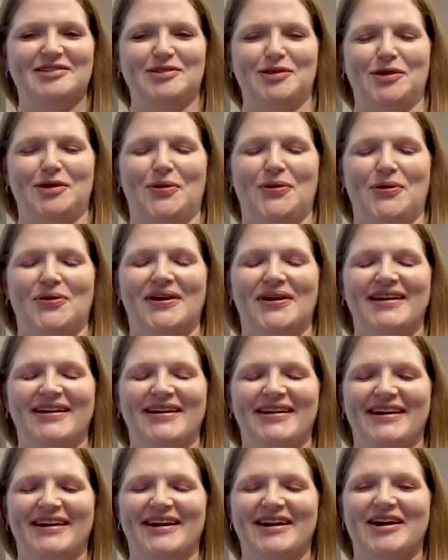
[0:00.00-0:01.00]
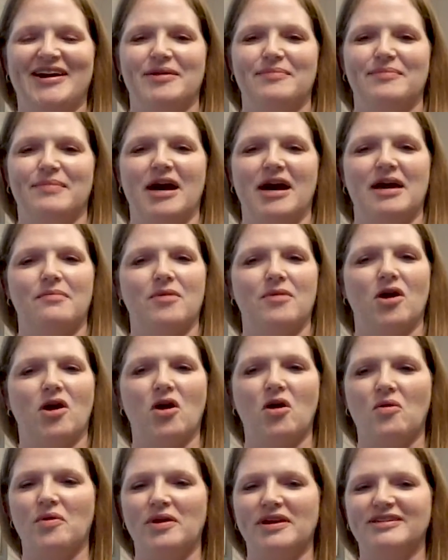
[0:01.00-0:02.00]
So um, I'm
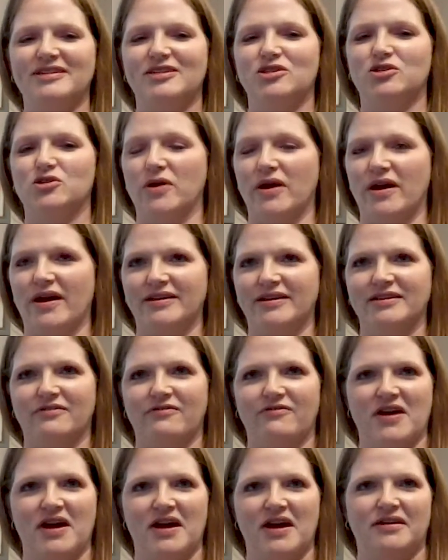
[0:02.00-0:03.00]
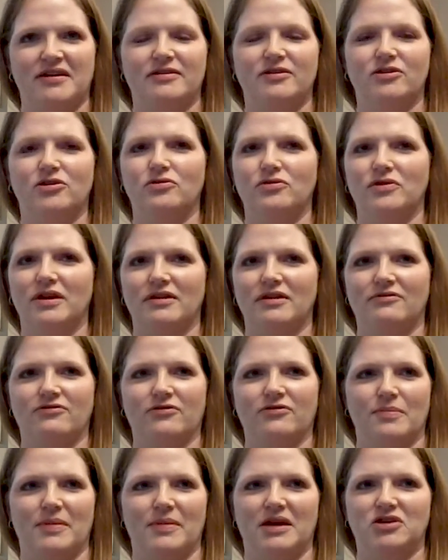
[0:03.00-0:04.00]
always trying to find new
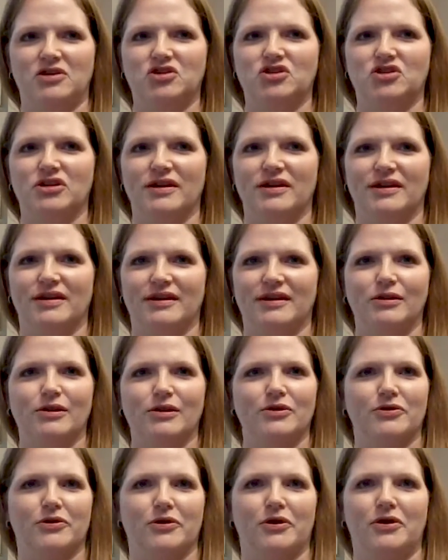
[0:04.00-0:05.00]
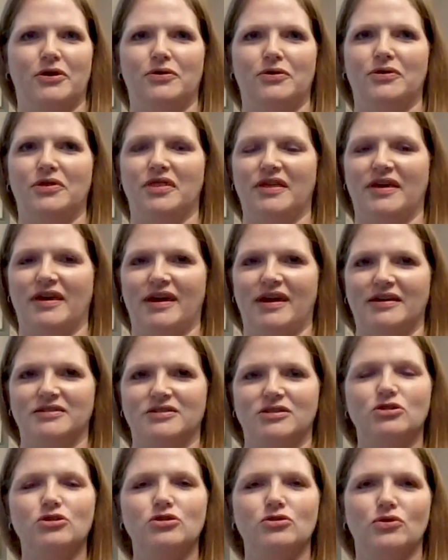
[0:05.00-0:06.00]
information, learn new
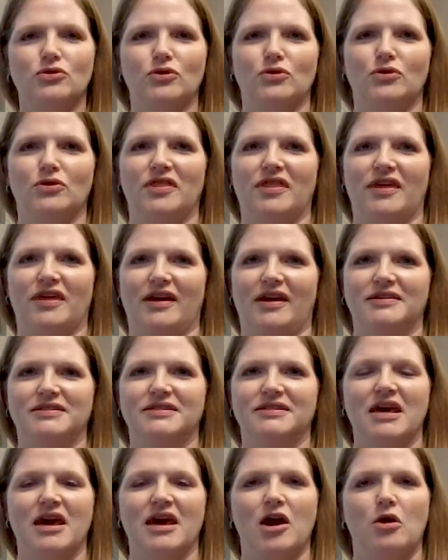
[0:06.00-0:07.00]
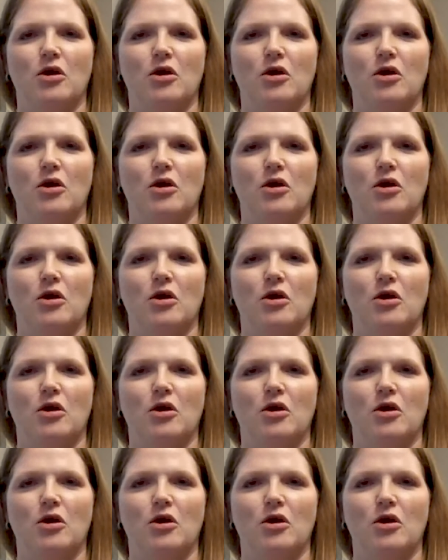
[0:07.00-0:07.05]
things, do new things,